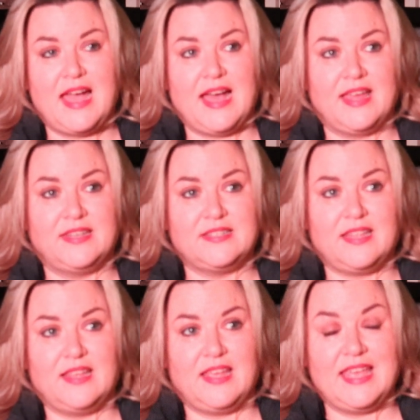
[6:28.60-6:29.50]
and
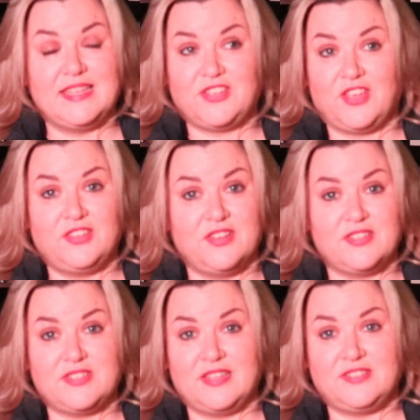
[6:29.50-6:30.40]
his
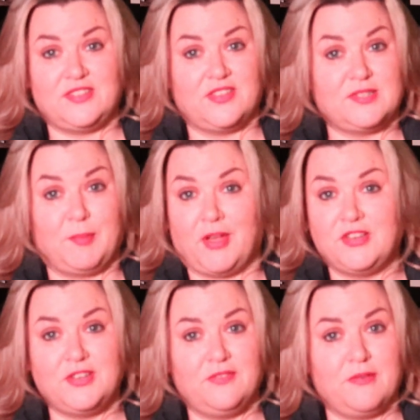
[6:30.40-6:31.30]
goodness is just
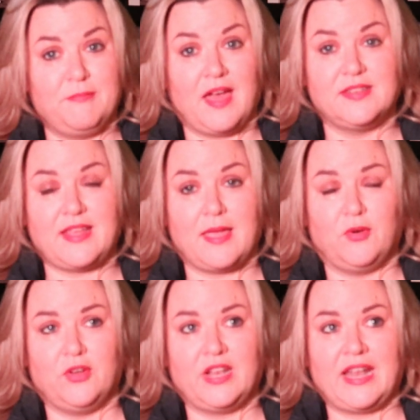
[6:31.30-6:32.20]
abounding from that time
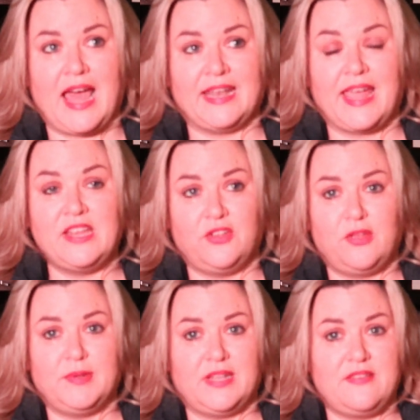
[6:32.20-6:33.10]
on, and I
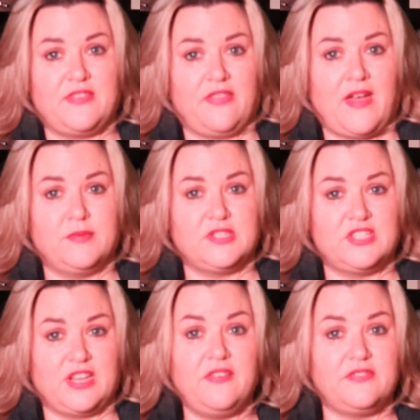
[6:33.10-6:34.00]
do believe that was a
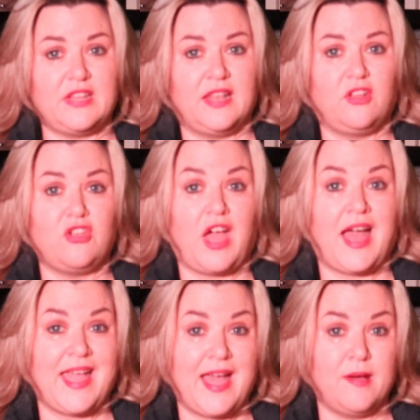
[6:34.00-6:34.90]
shift in who
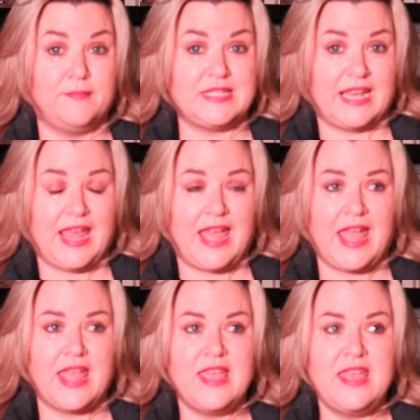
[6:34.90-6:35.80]
I am
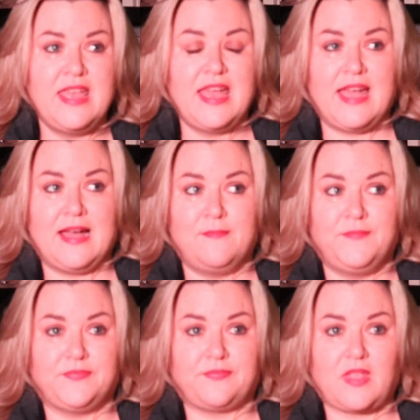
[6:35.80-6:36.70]
today.
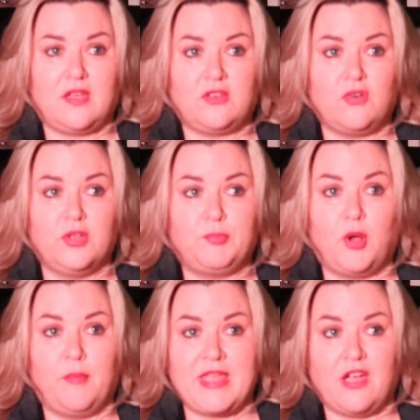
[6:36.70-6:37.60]
God
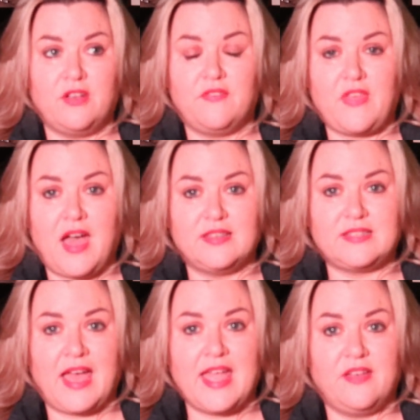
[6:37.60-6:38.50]
brought me out of
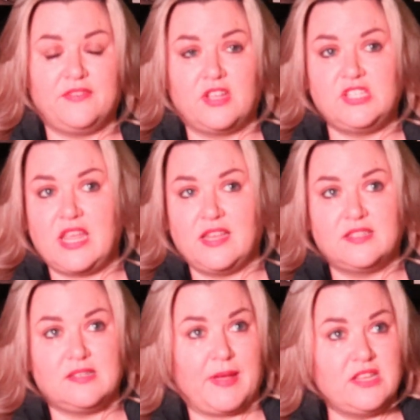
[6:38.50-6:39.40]
that. I have now
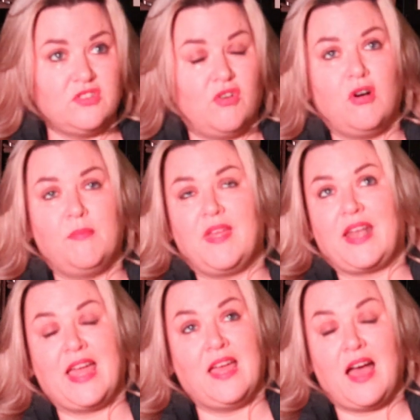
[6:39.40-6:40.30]
changed my job
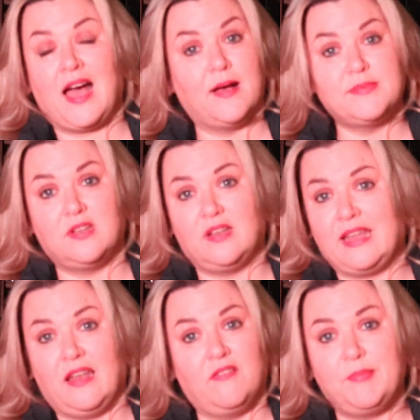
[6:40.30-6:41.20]
that I
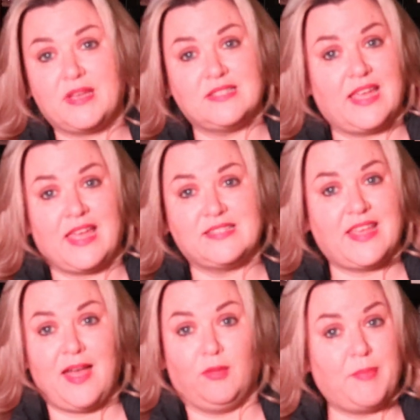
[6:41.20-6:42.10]
absolutely love because I get to
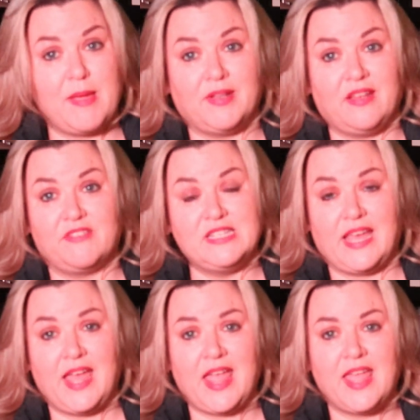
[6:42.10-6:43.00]
help people every
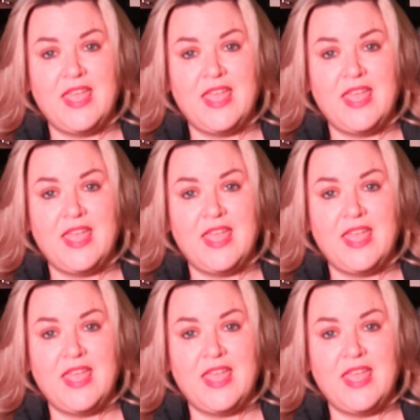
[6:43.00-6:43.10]
day.